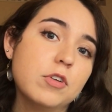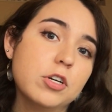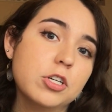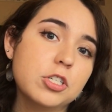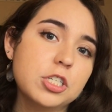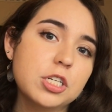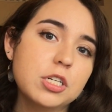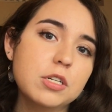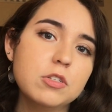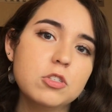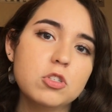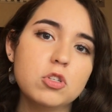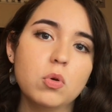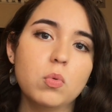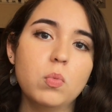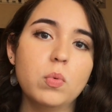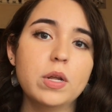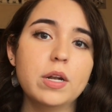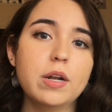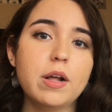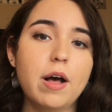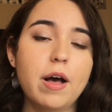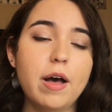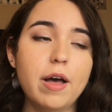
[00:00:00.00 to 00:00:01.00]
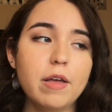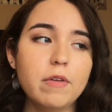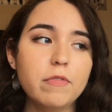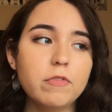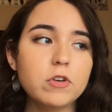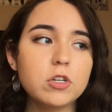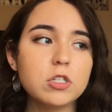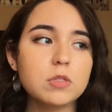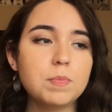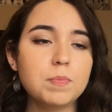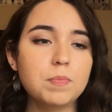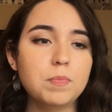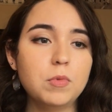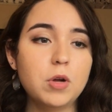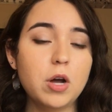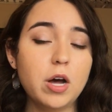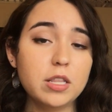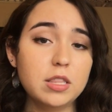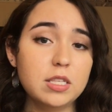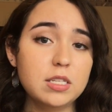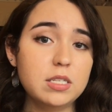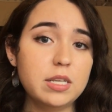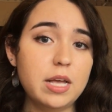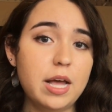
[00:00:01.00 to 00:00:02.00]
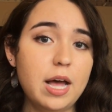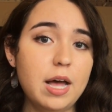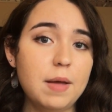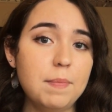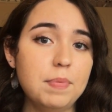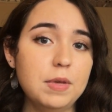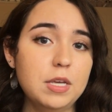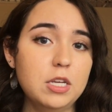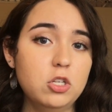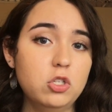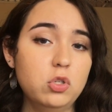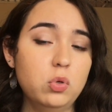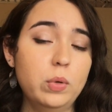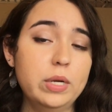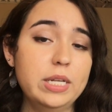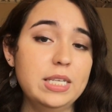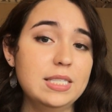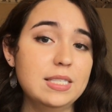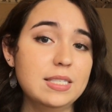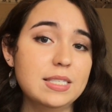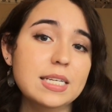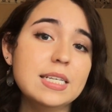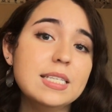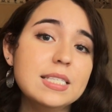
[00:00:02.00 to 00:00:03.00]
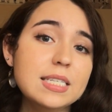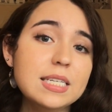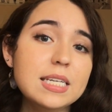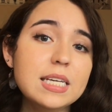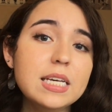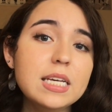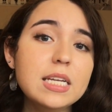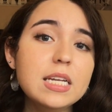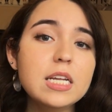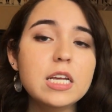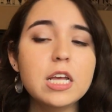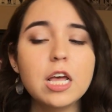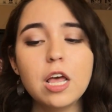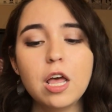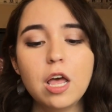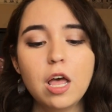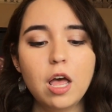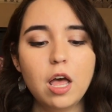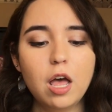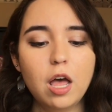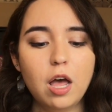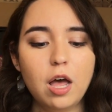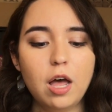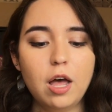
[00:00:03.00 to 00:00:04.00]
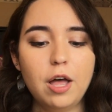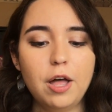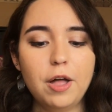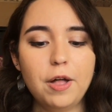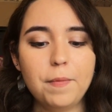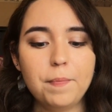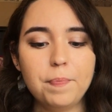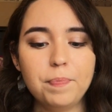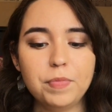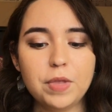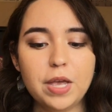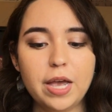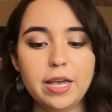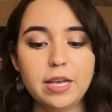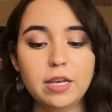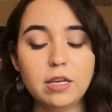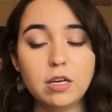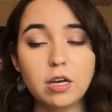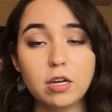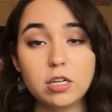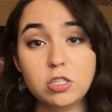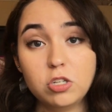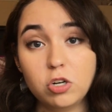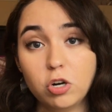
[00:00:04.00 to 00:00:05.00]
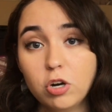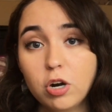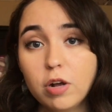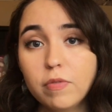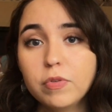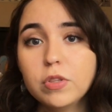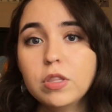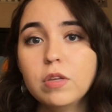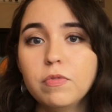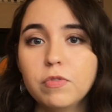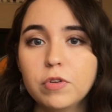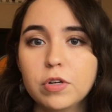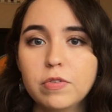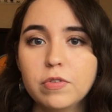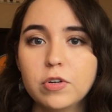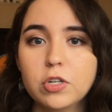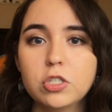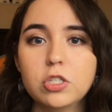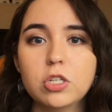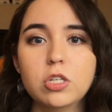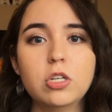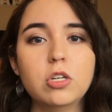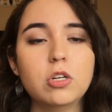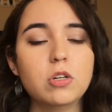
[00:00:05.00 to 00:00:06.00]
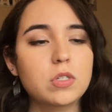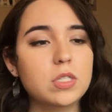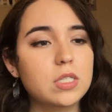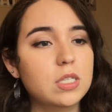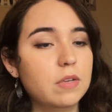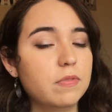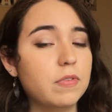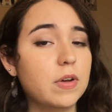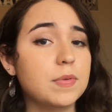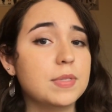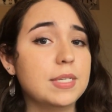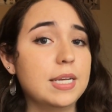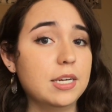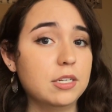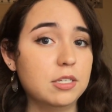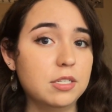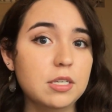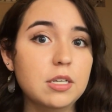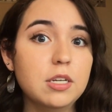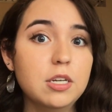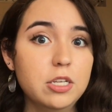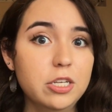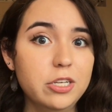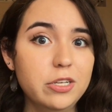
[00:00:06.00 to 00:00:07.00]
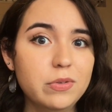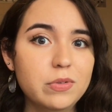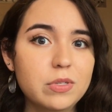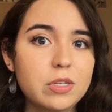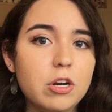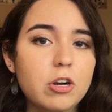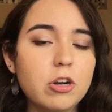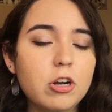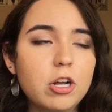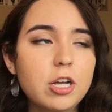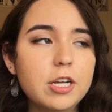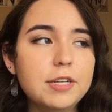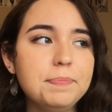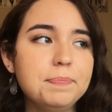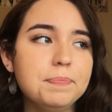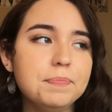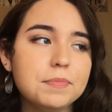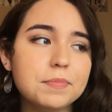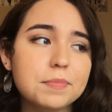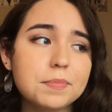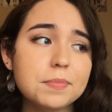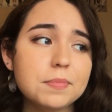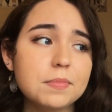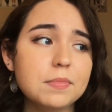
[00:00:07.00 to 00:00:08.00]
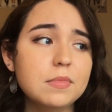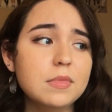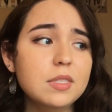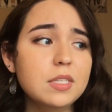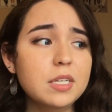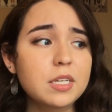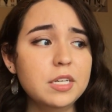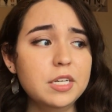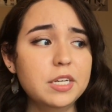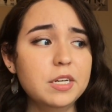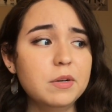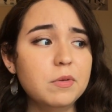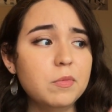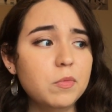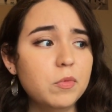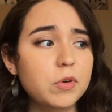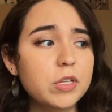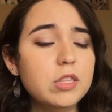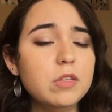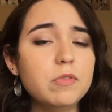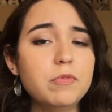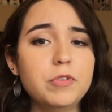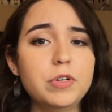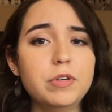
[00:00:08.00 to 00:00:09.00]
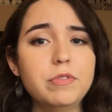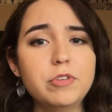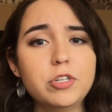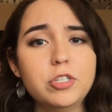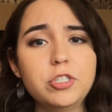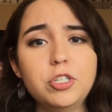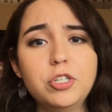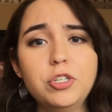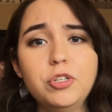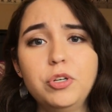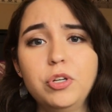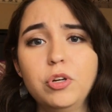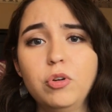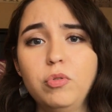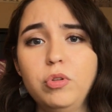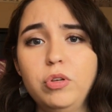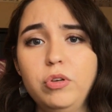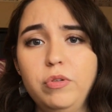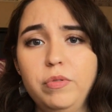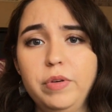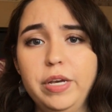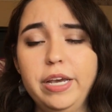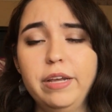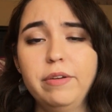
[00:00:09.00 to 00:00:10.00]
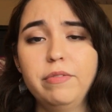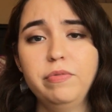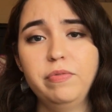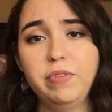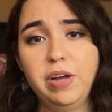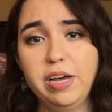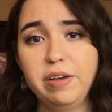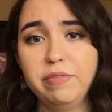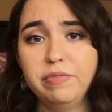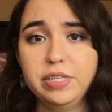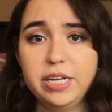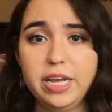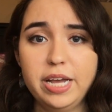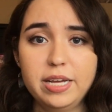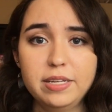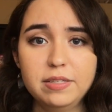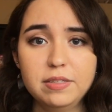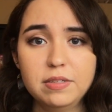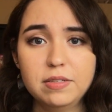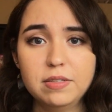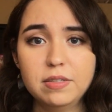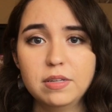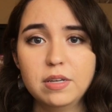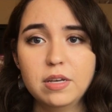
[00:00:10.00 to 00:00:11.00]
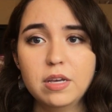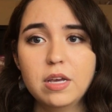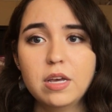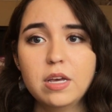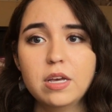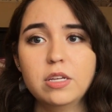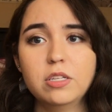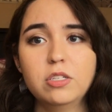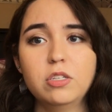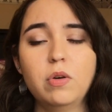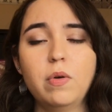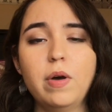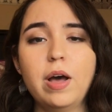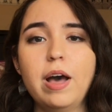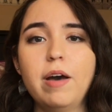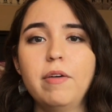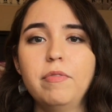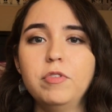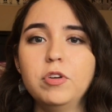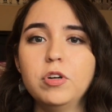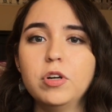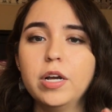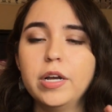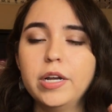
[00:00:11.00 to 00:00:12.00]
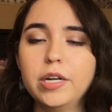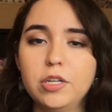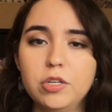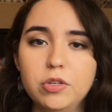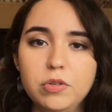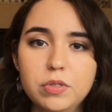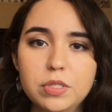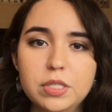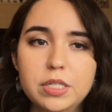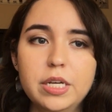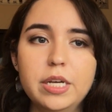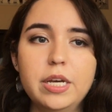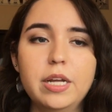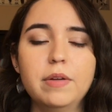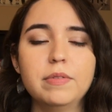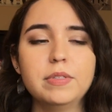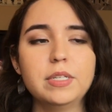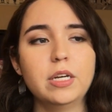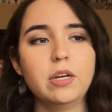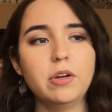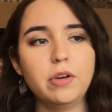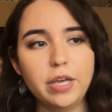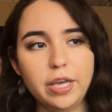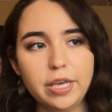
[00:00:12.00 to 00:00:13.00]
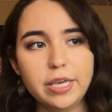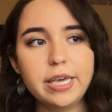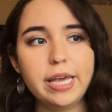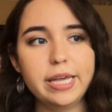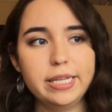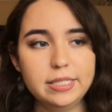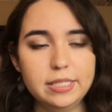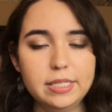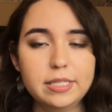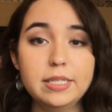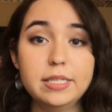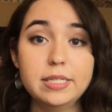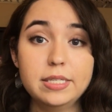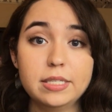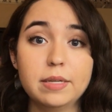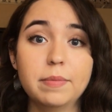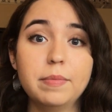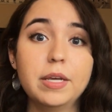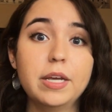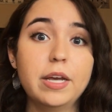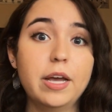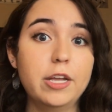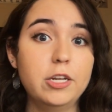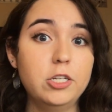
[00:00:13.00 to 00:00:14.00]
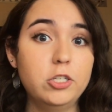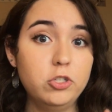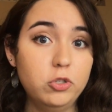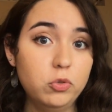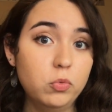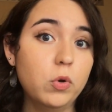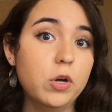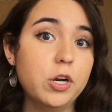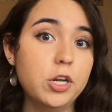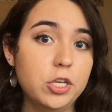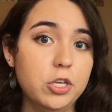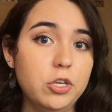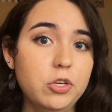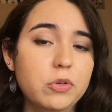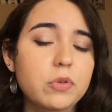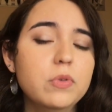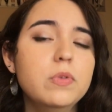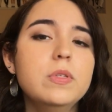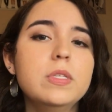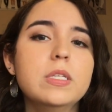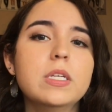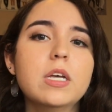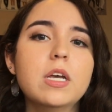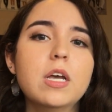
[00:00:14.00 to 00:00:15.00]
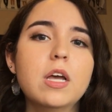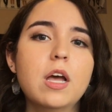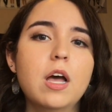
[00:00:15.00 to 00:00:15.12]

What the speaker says: version. So when I first got this app in 2016, I started off with the free version, to see if I was actually going to use it or not. And with the free version, you can only create 5 tasks. So after I'd used it and I was like, okay, yes, this is something I do want to use,